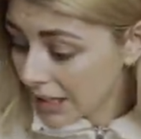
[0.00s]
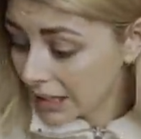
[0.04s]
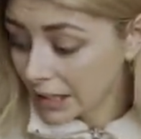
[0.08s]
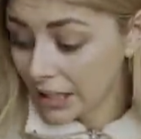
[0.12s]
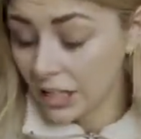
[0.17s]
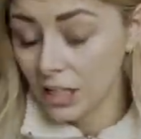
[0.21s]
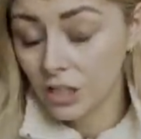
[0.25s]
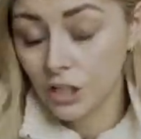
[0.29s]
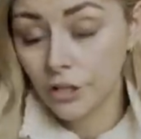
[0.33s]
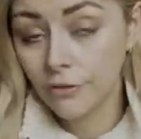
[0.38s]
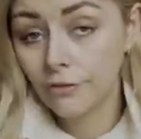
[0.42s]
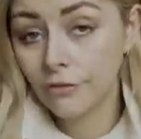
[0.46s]

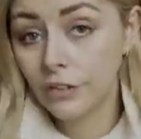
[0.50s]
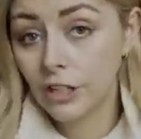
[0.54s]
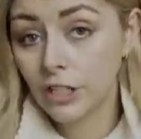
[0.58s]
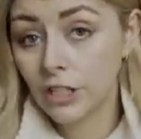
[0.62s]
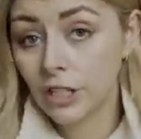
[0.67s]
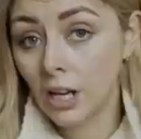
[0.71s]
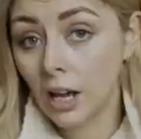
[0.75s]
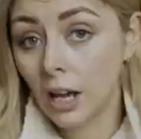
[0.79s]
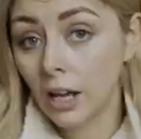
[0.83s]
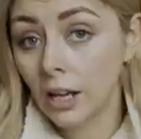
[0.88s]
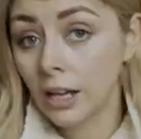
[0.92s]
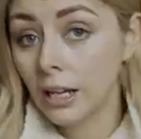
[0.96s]
Kitchen
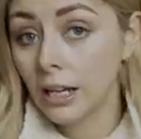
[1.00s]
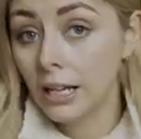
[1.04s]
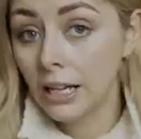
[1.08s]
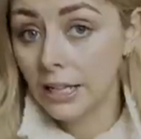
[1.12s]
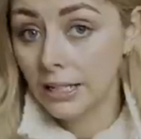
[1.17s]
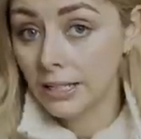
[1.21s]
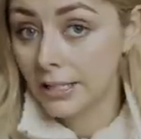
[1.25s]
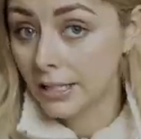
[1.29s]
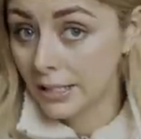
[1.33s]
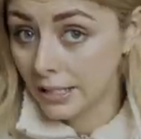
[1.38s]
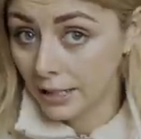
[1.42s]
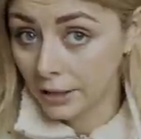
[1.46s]
fitter
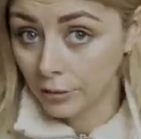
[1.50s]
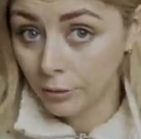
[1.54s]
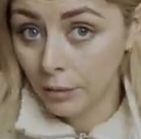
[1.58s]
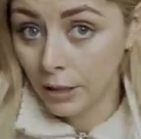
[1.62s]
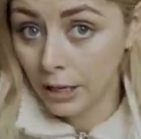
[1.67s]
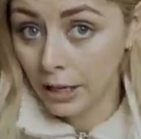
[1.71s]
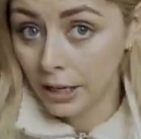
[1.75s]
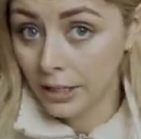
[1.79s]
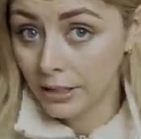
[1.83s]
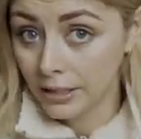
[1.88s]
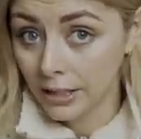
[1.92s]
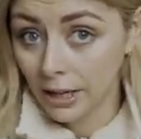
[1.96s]
is still
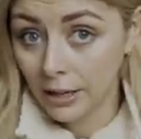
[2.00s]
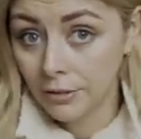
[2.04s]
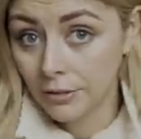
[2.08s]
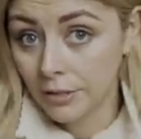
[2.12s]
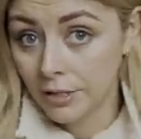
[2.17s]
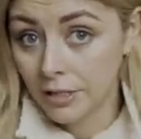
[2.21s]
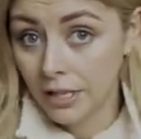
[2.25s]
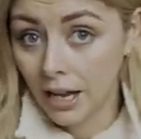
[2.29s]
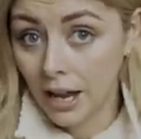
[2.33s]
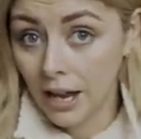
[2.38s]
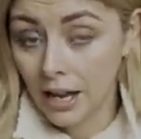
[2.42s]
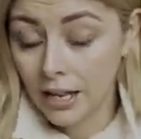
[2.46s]
here
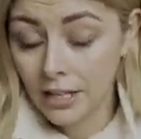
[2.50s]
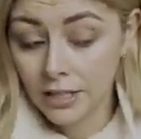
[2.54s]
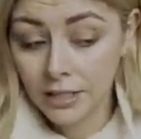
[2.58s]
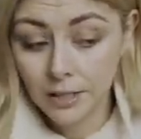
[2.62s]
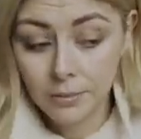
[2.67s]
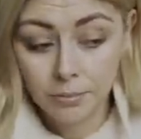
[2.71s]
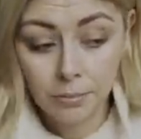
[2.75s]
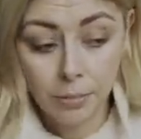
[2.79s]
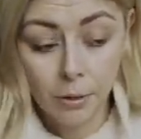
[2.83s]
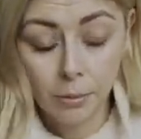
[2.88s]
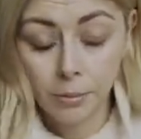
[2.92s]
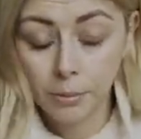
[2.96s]

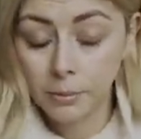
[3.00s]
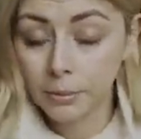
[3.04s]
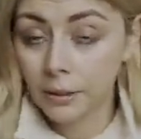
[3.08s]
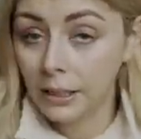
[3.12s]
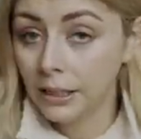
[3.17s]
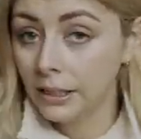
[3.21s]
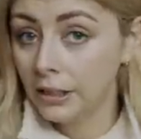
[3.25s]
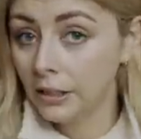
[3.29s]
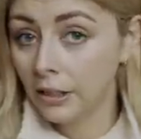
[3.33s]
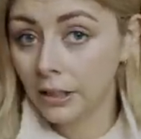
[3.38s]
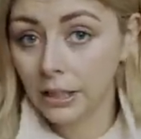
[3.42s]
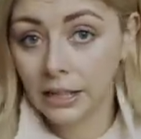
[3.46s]
downstairs.
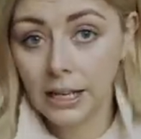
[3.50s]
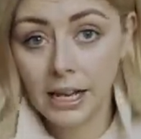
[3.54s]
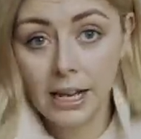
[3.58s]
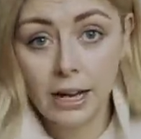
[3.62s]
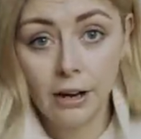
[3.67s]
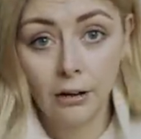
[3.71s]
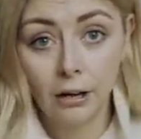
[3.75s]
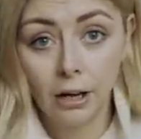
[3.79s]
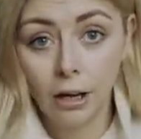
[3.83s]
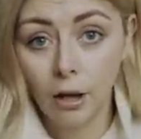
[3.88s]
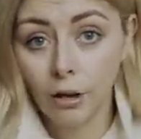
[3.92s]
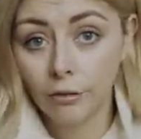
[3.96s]
Probably you're going to
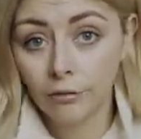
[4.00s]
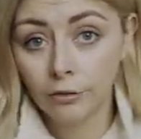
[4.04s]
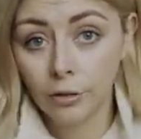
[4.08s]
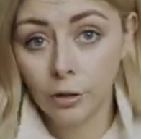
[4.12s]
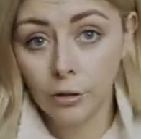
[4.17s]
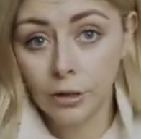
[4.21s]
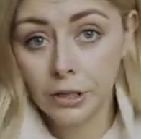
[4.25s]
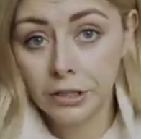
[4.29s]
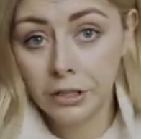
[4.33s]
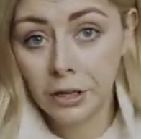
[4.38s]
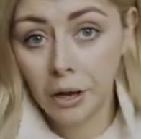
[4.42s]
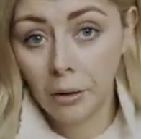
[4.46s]
hear a lot of
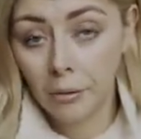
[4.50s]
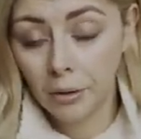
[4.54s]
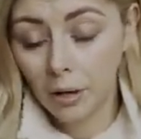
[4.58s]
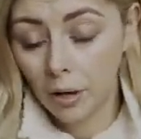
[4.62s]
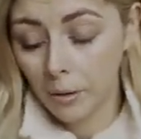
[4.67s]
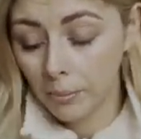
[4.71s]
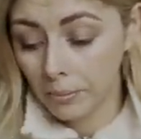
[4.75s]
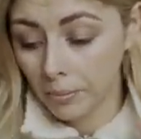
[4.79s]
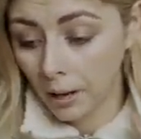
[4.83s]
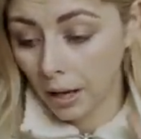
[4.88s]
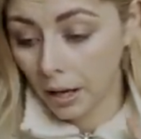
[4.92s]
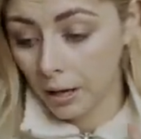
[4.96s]
noise going
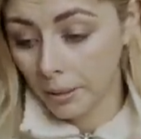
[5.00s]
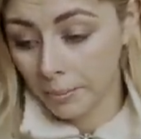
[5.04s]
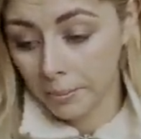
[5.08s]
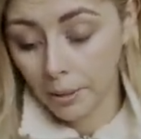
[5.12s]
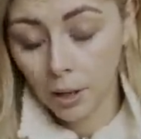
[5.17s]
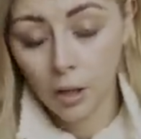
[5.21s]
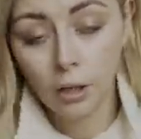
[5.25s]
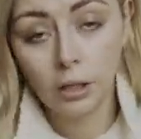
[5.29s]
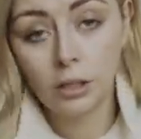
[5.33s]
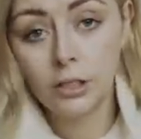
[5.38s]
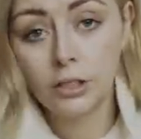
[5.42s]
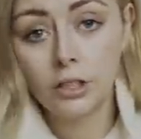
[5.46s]
on, but I
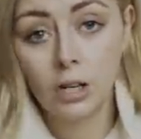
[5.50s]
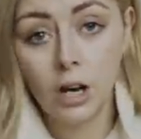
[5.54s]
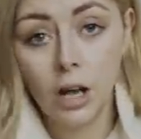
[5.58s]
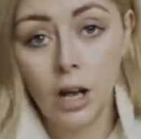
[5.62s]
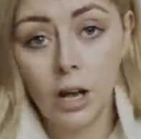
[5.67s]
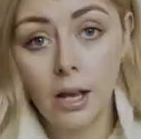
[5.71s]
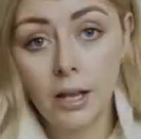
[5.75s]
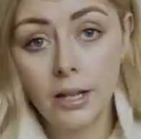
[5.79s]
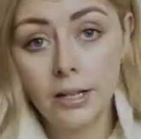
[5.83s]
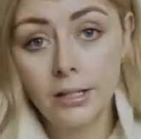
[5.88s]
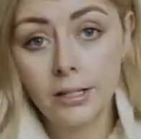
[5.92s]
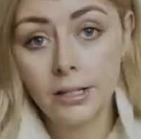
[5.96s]

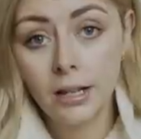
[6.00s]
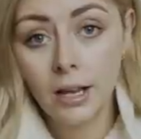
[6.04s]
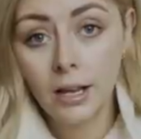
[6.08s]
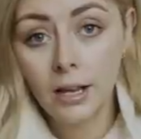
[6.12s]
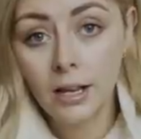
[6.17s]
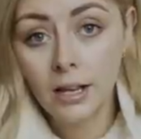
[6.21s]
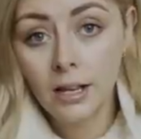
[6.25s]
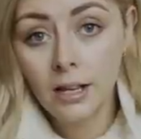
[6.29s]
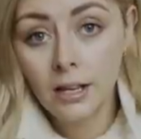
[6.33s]
apologise.